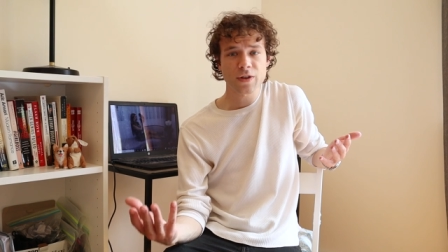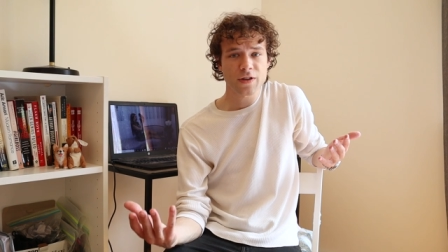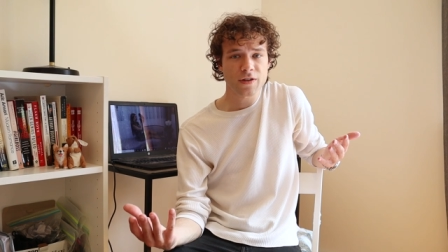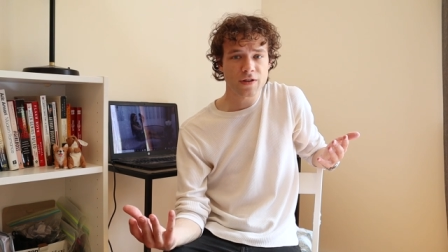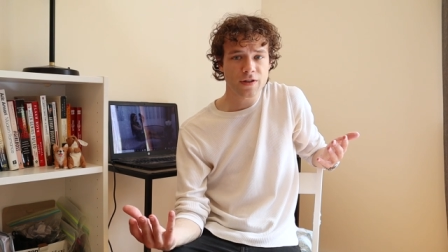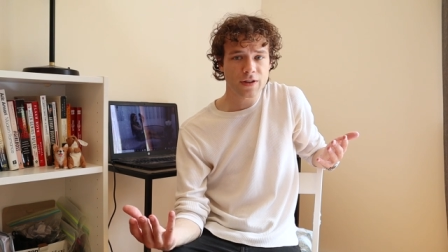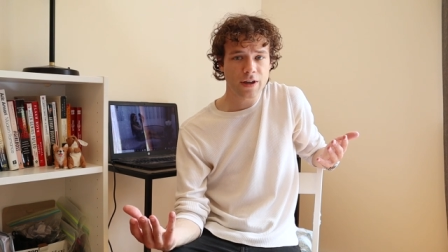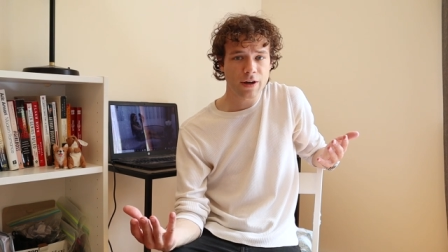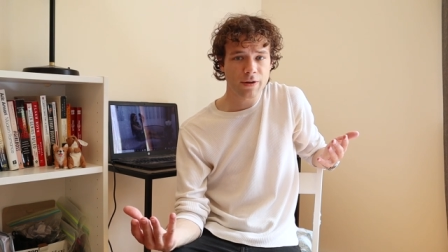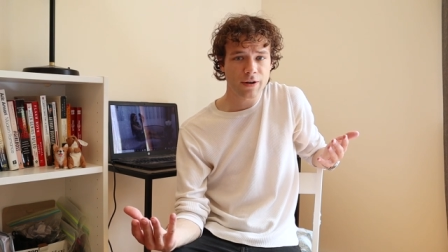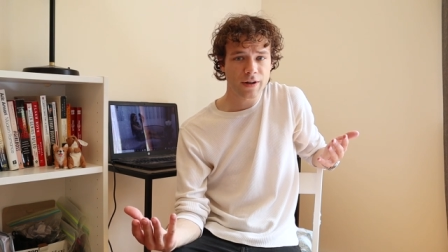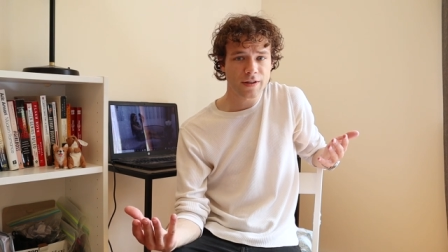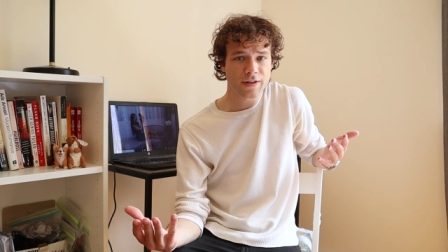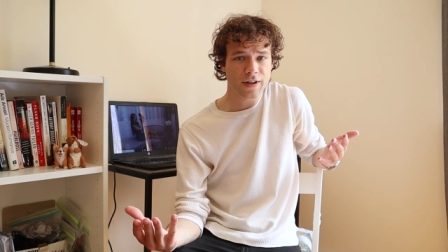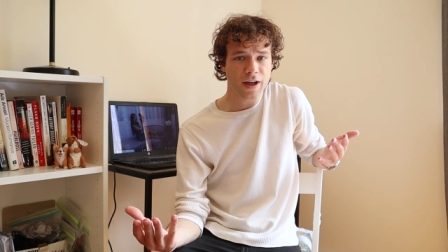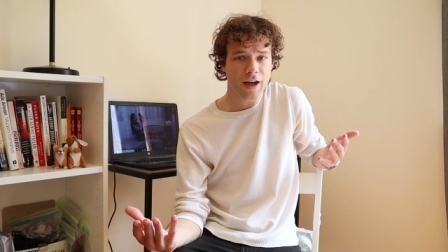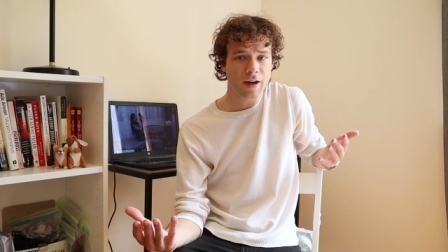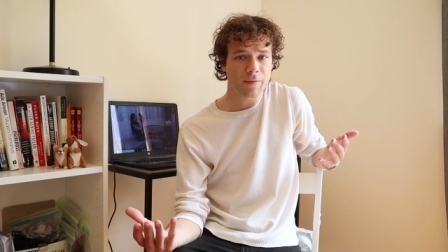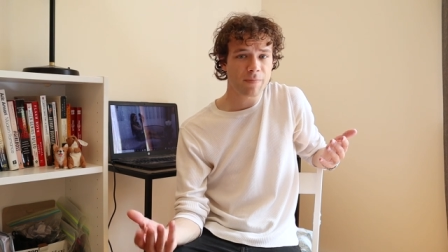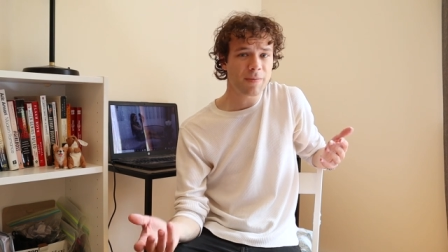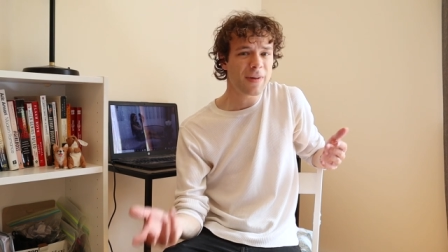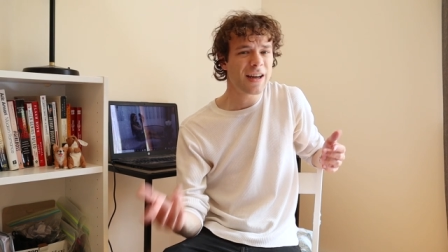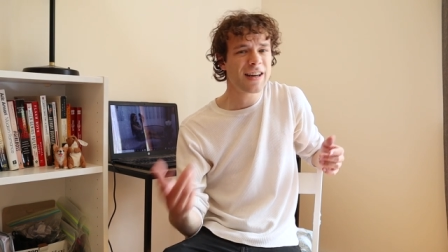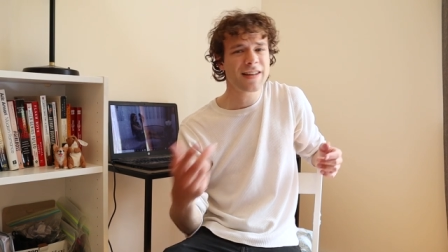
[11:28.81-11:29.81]
was a scary
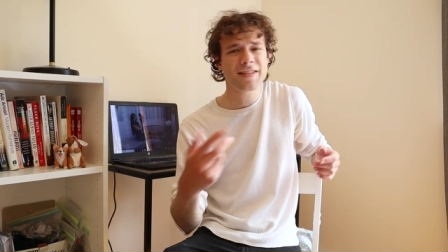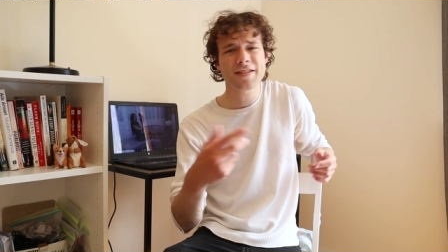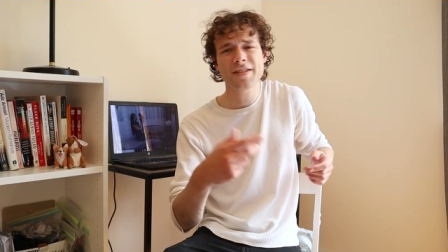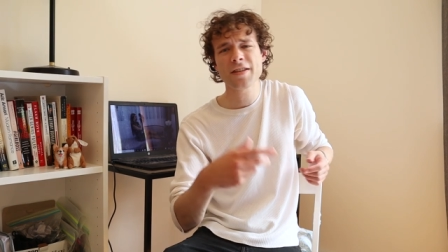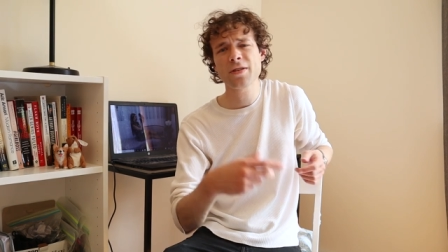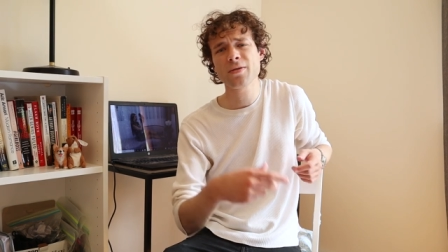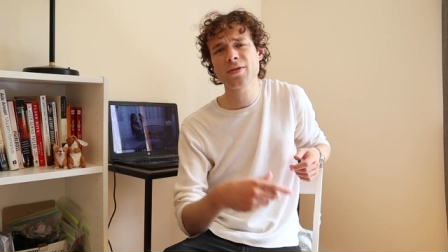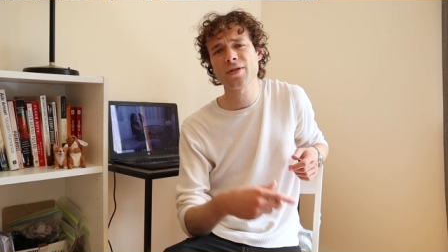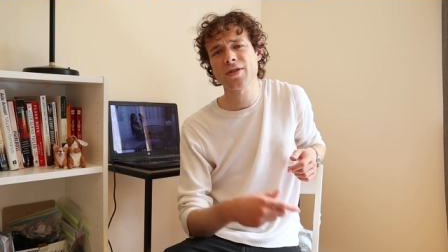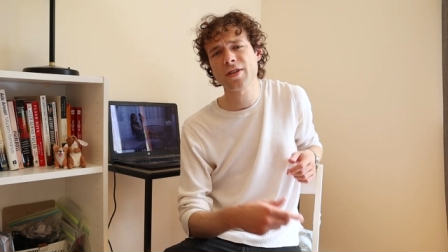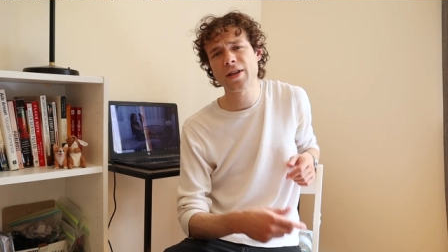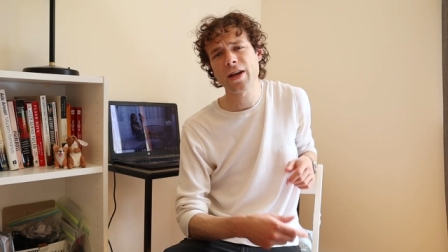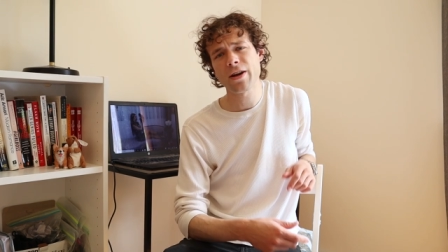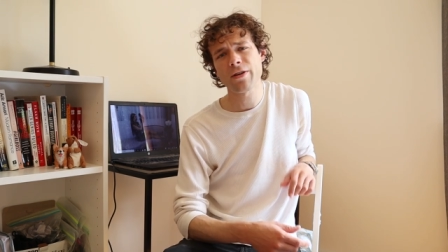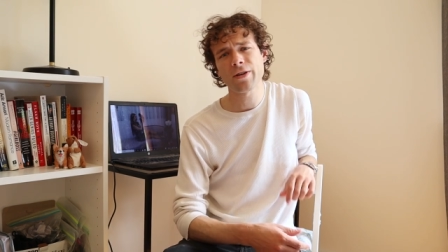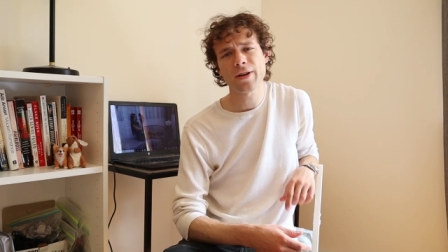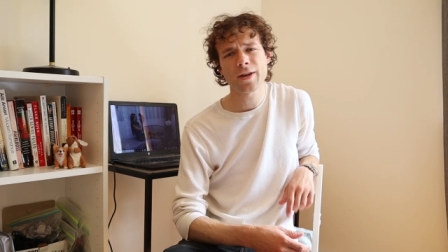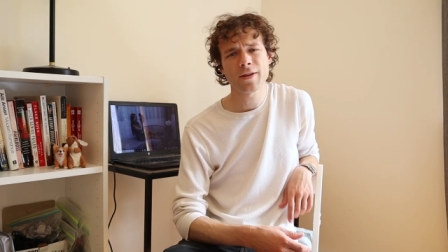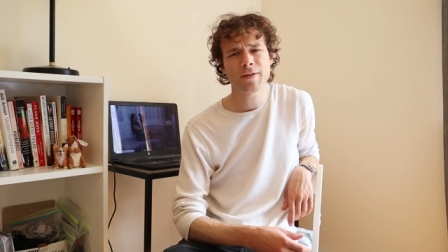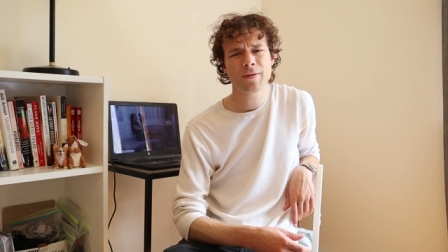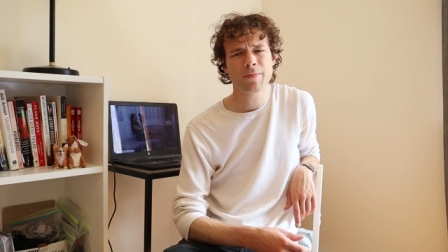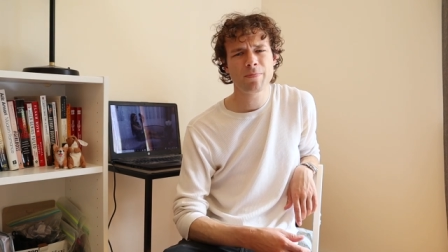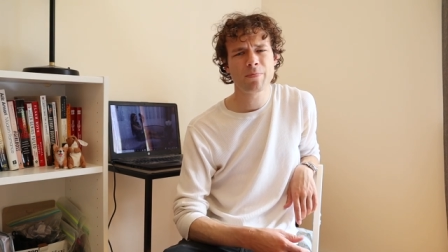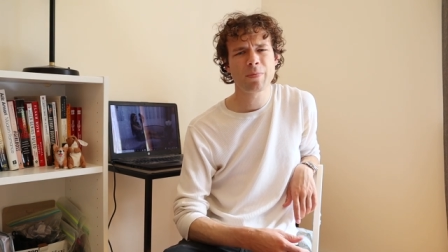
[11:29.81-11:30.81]
time, and it's still
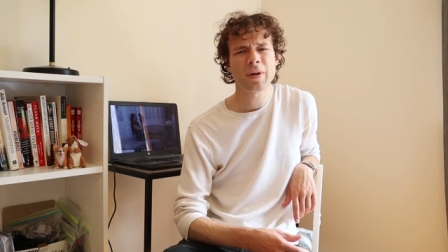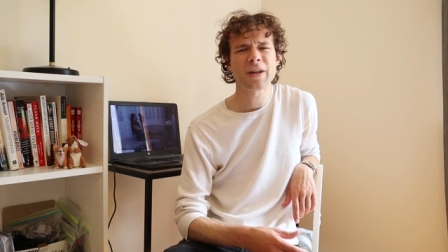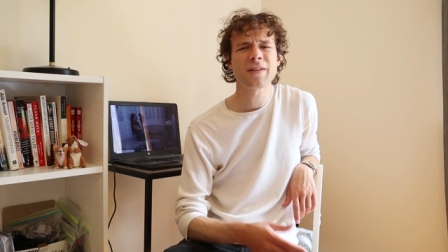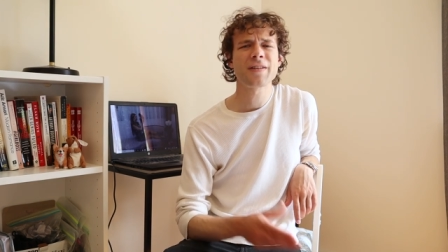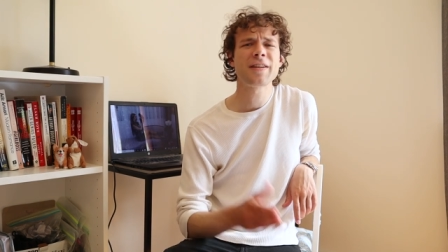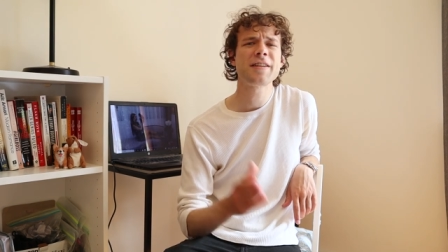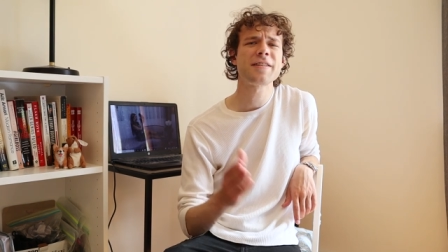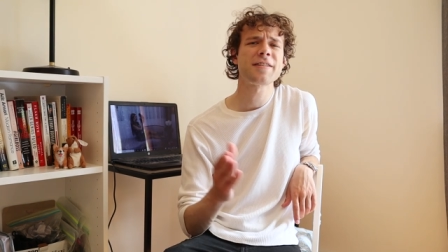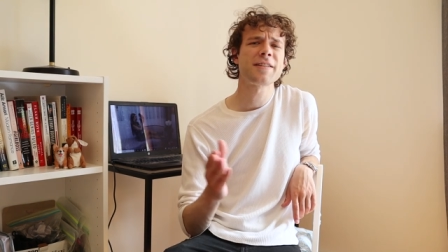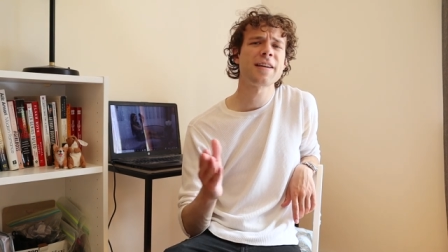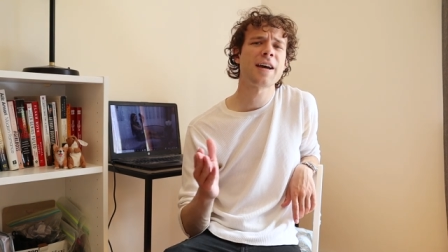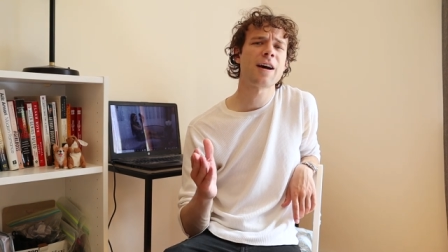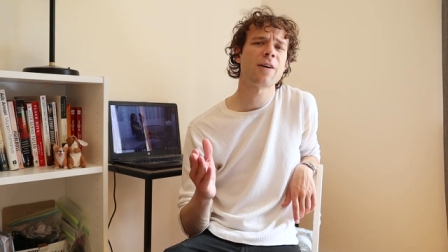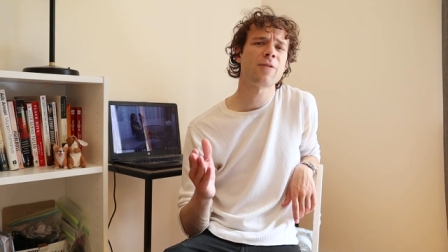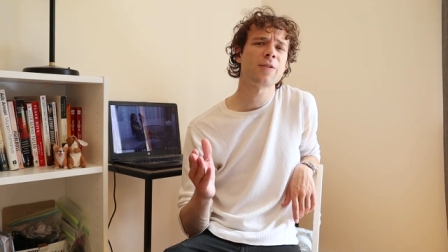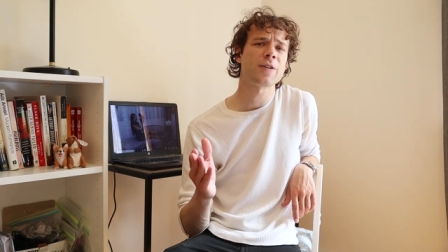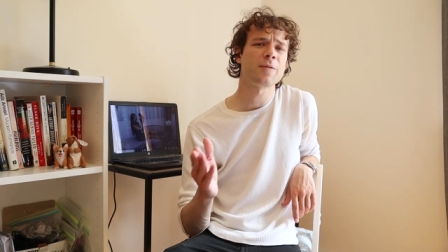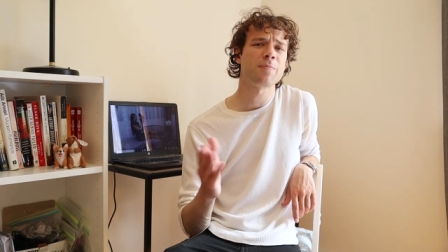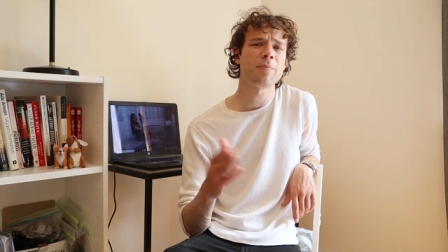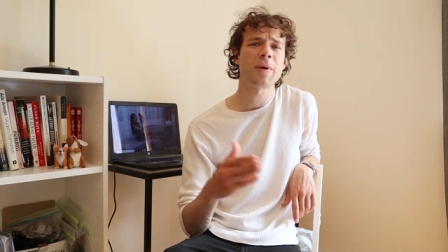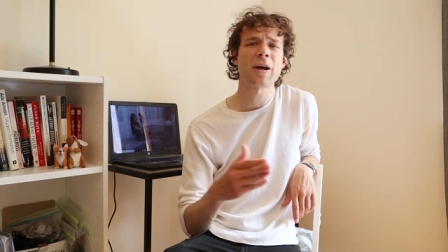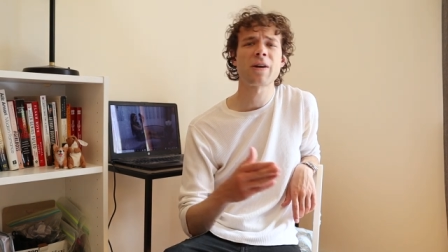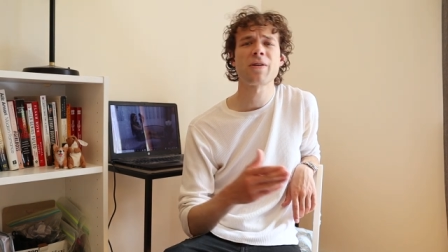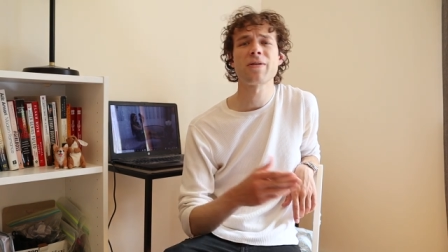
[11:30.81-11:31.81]
scary, but at least now
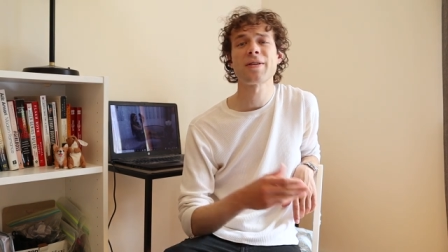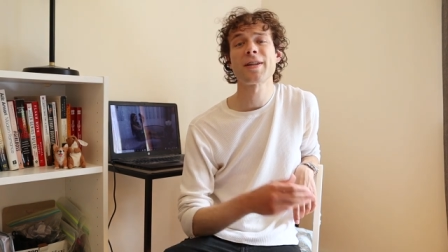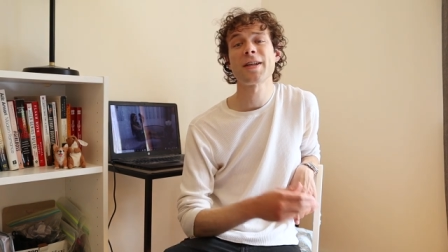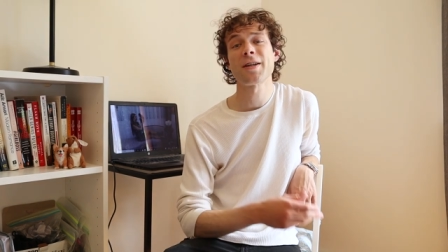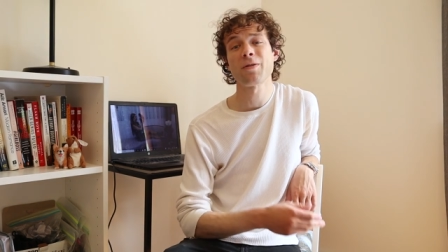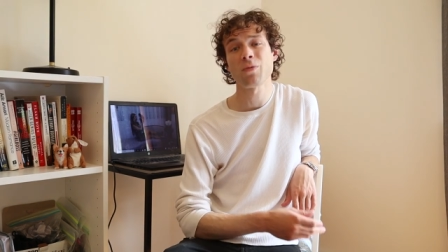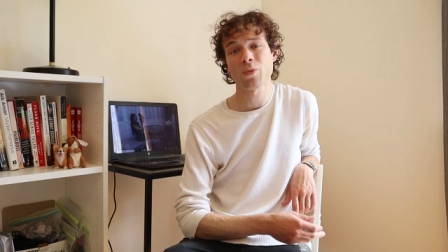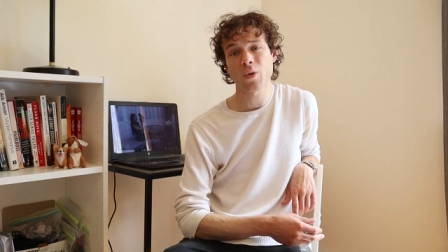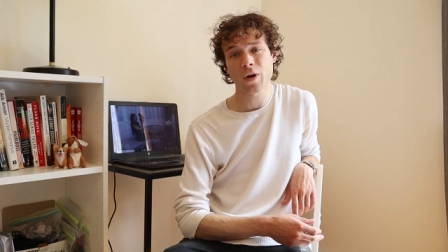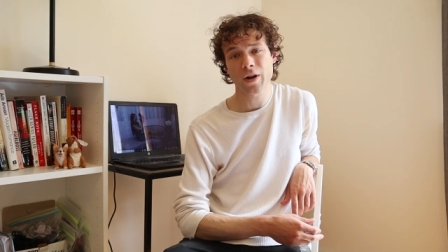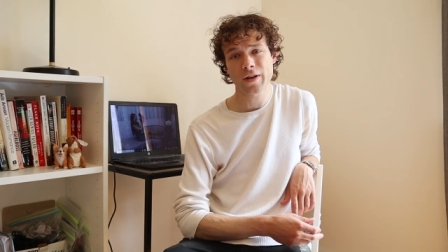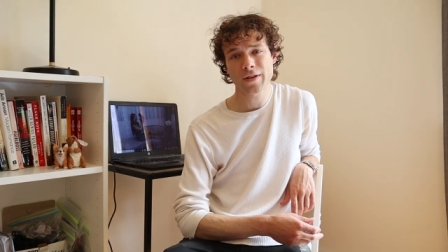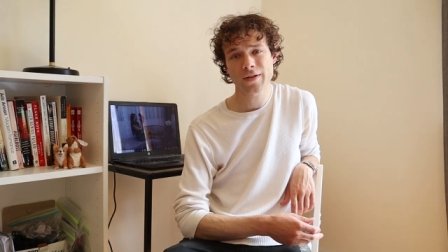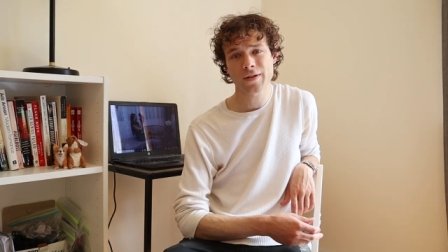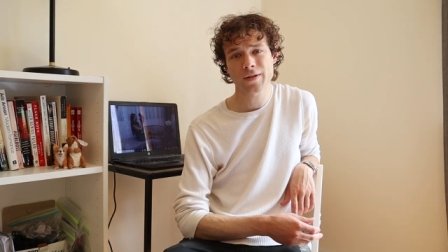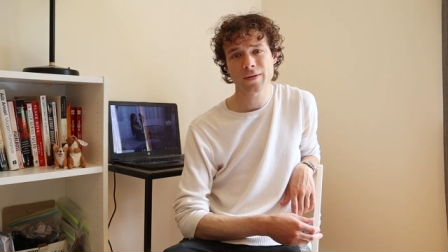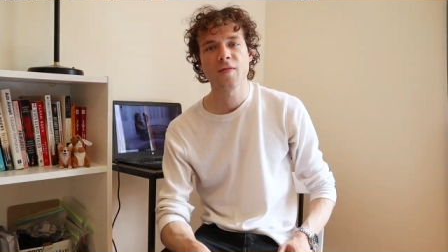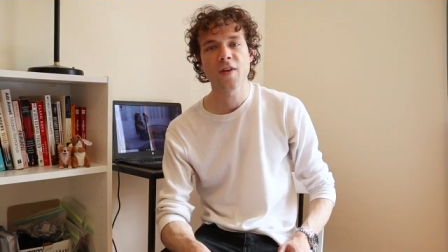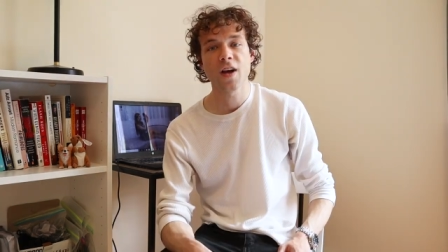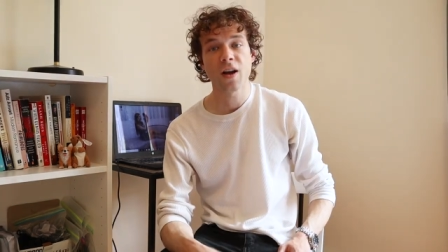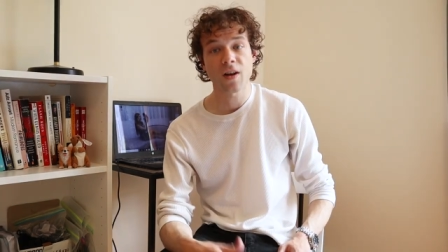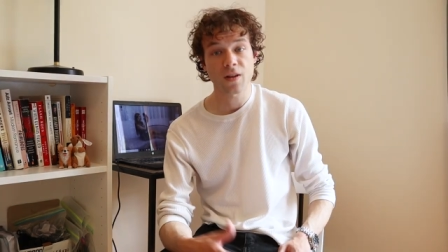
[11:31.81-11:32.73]
it's better than it was.